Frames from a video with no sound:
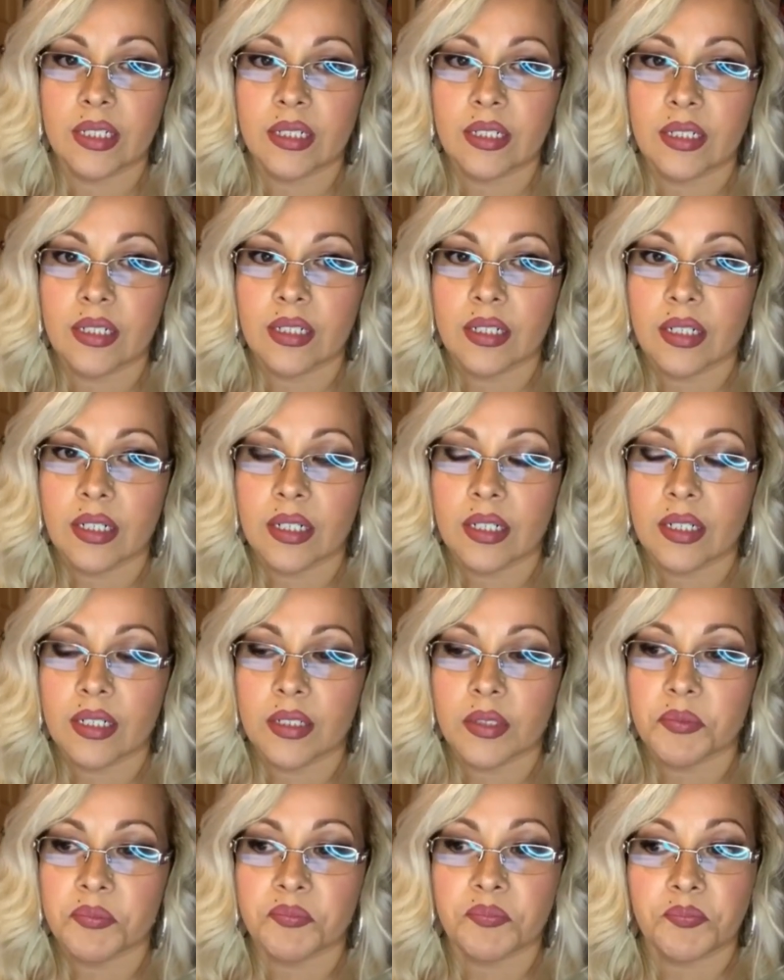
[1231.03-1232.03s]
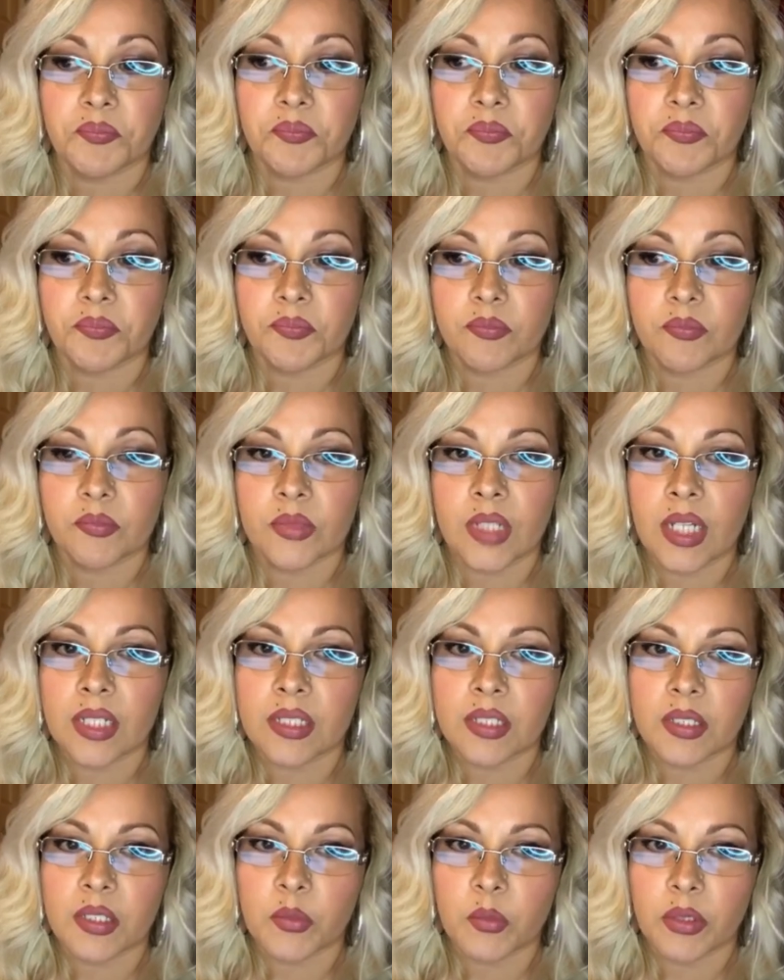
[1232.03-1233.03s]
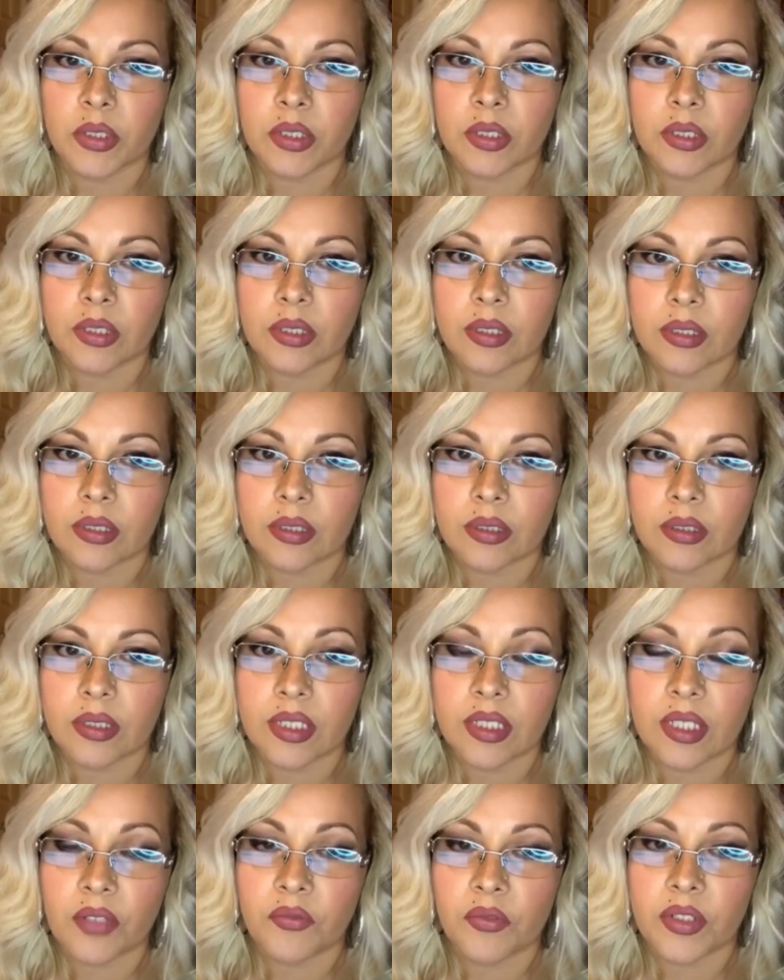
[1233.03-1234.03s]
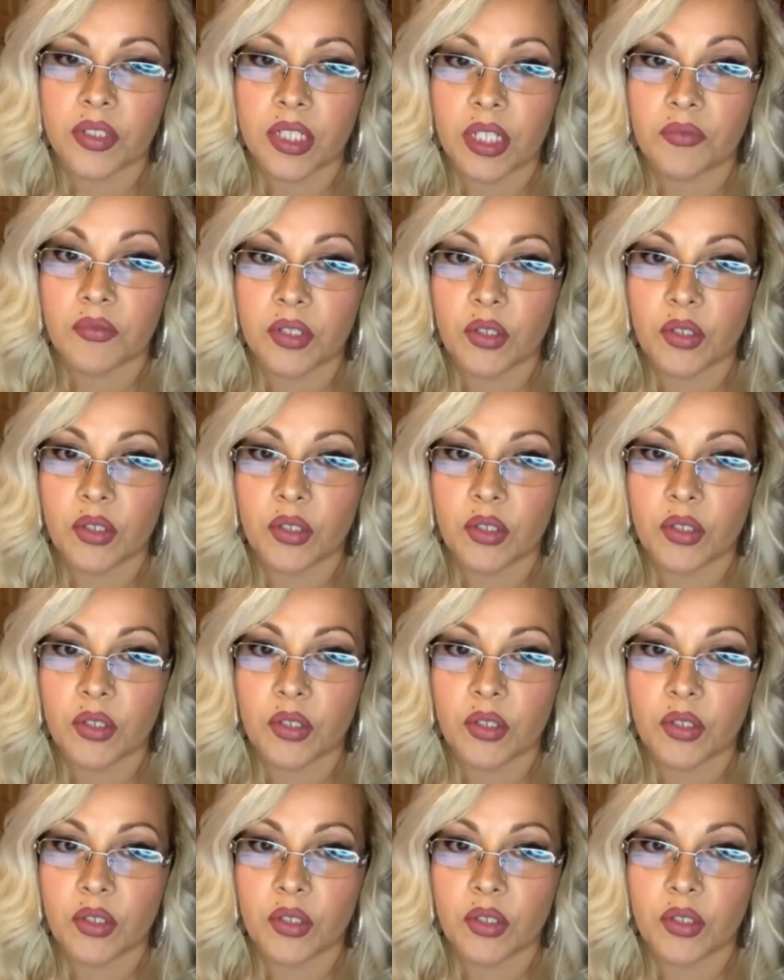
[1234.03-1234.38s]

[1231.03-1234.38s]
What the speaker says: that's suspicious. That's for safety reasons. But